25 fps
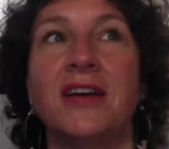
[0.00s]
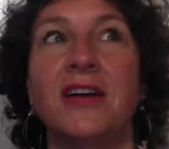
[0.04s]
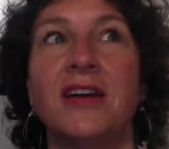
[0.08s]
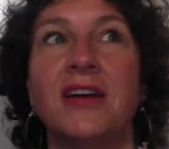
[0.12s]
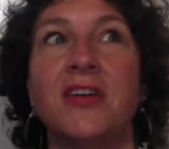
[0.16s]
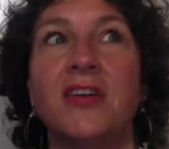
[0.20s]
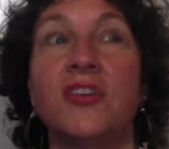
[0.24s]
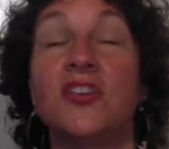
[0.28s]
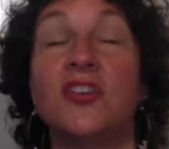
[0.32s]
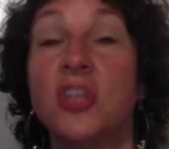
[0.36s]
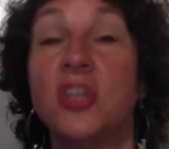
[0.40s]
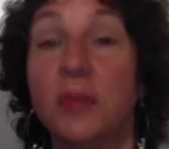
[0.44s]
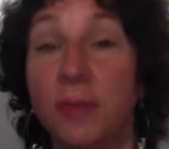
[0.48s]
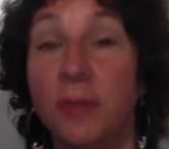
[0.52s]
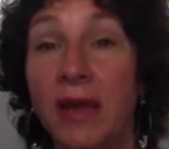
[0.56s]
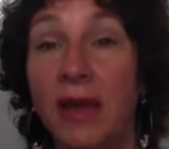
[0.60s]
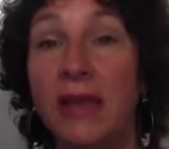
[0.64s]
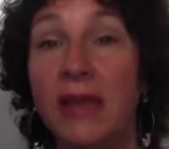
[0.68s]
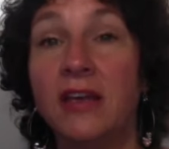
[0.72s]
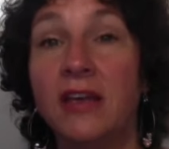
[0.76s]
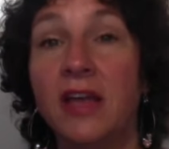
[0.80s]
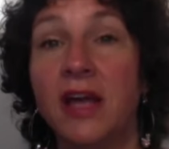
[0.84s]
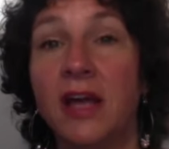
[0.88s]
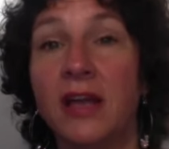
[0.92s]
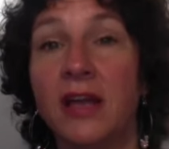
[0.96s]
She
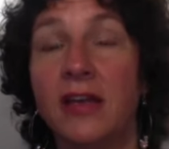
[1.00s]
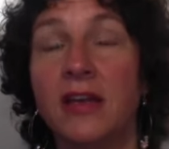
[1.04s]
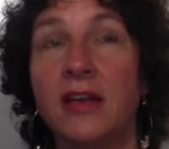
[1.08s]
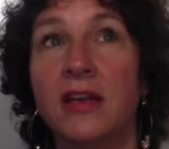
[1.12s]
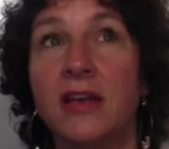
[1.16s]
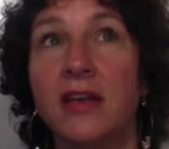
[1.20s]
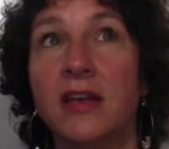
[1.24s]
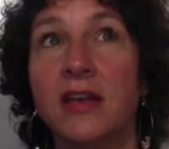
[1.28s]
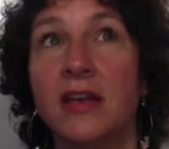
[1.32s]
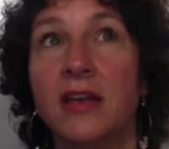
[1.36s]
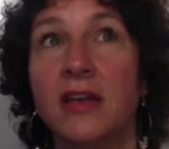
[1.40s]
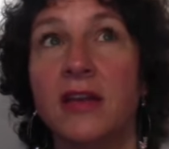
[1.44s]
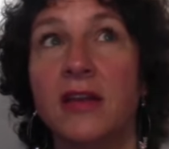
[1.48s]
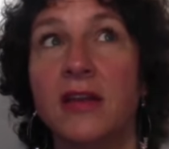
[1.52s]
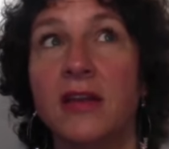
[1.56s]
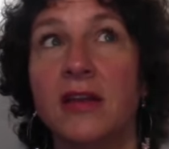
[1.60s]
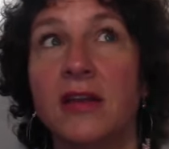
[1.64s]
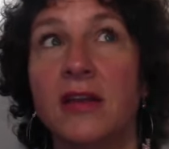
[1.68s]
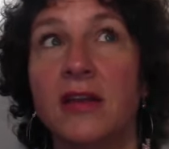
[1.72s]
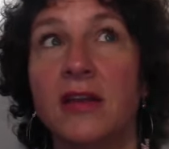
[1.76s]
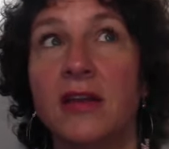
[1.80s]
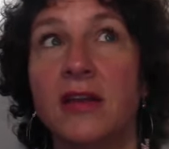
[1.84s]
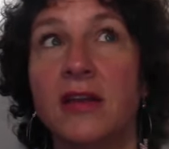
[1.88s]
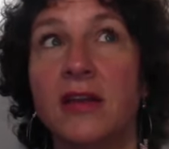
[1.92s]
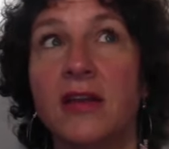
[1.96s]
might not,
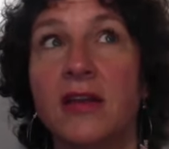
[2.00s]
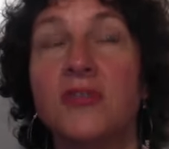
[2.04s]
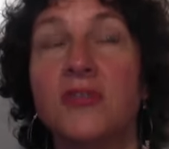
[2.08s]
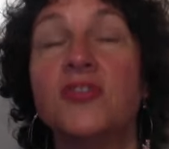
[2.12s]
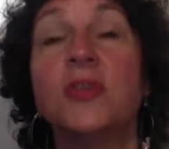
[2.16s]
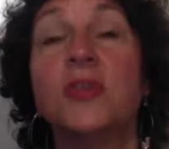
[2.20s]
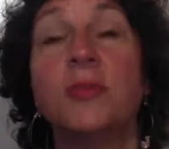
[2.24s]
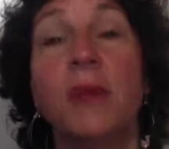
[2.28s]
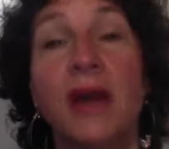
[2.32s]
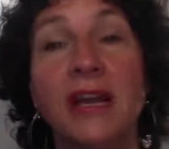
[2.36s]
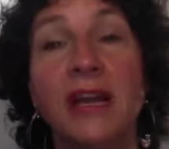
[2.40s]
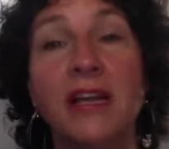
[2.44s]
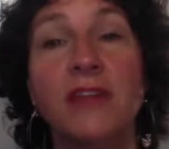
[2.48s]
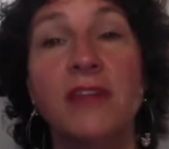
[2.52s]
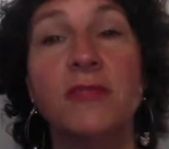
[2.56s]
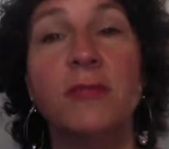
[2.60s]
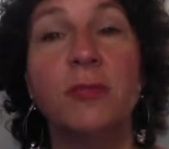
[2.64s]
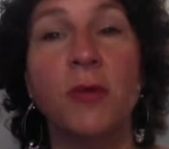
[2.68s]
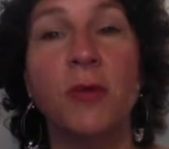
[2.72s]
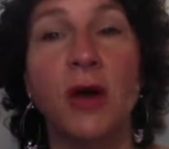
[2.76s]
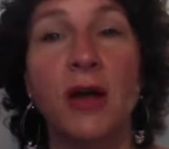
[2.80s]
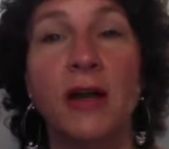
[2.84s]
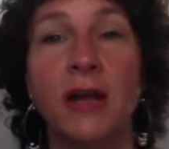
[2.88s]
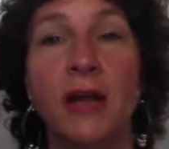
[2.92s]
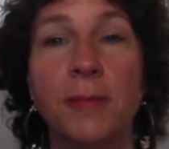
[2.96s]
she might have
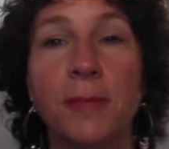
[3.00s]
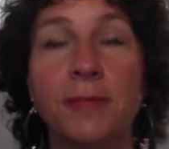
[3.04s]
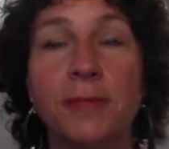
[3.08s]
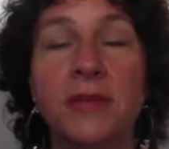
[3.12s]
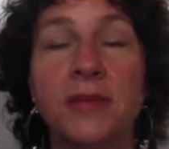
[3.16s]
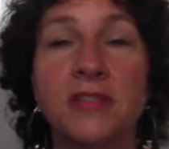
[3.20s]
brought up the